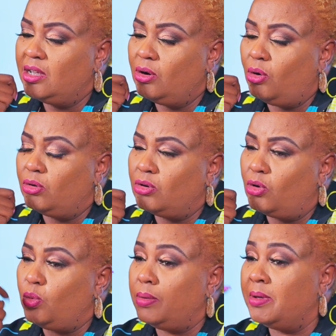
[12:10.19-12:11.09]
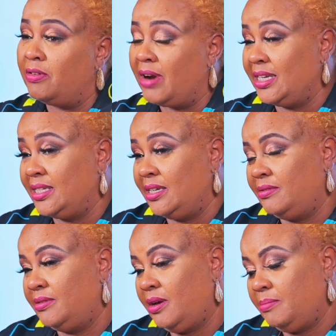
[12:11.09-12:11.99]
on women rising
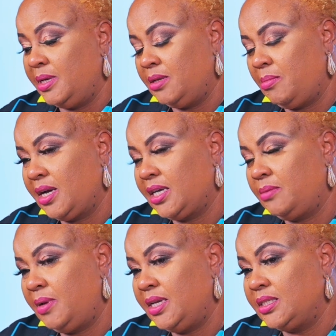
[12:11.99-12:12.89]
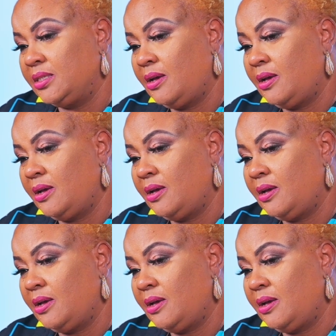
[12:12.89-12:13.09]
in the marketplace.